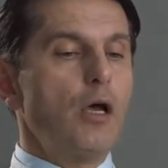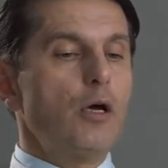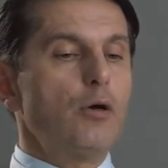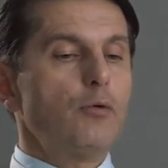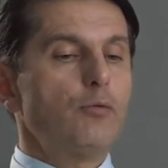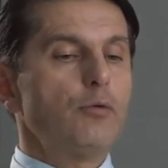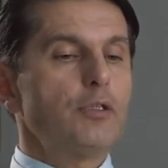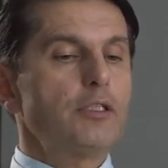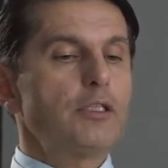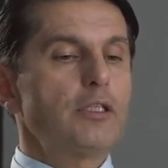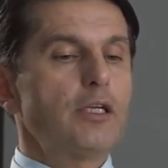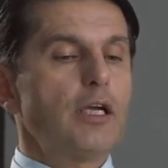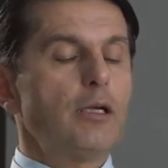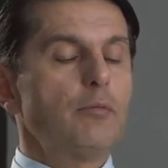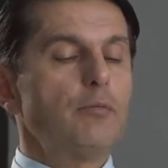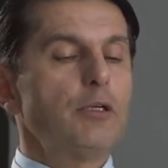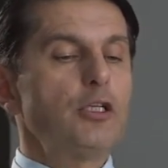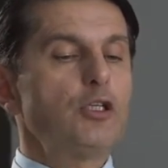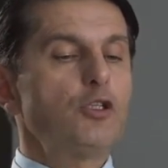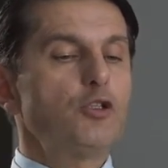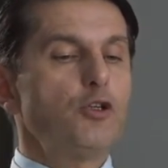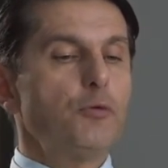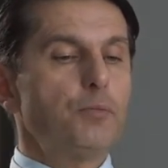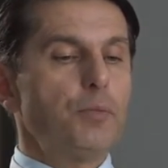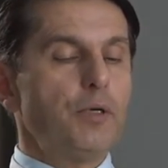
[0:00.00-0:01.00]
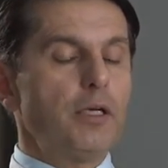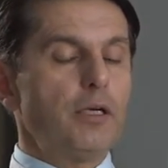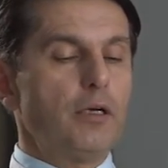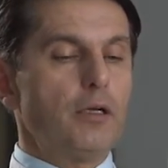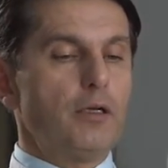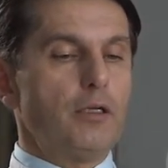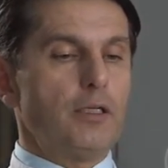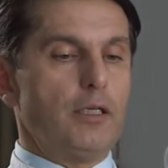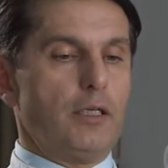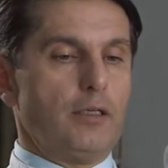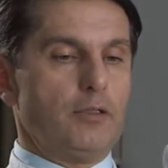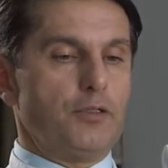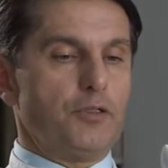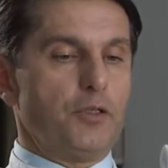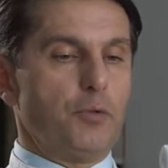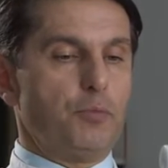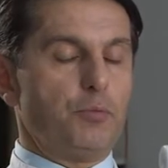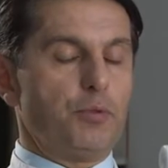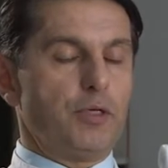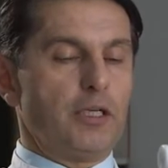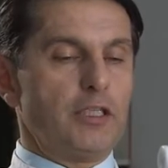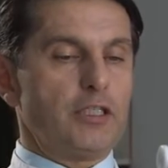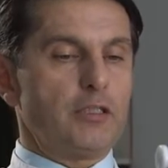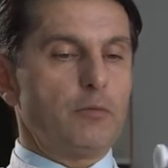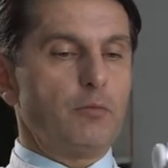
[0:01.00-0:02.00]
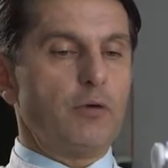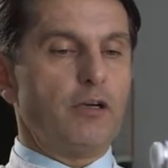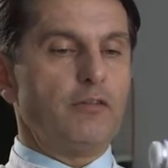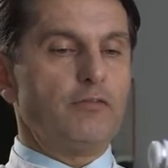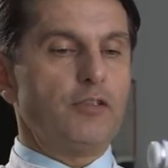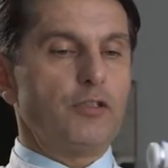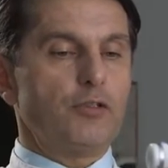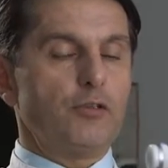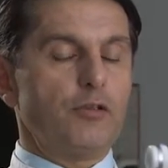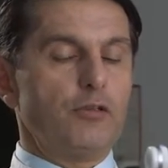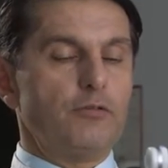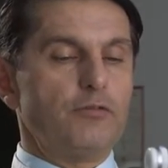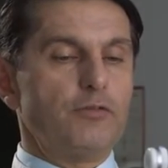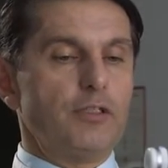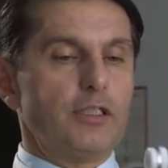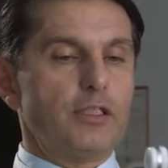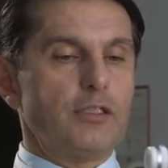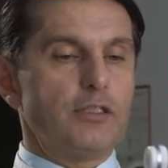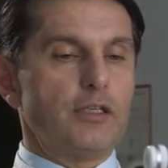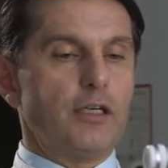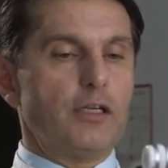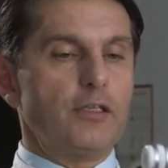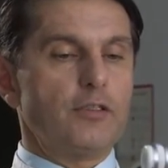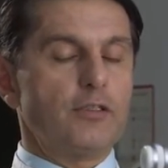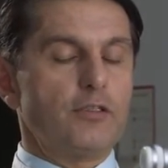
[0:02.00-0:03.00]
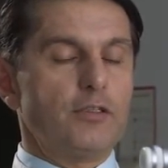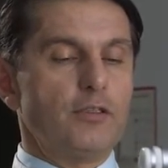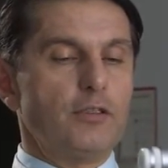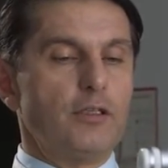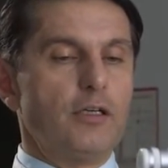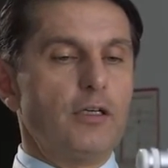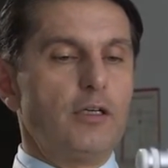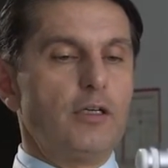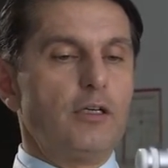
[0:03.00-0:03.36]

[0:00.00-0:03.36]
which can be typically suppressed by visual fixation,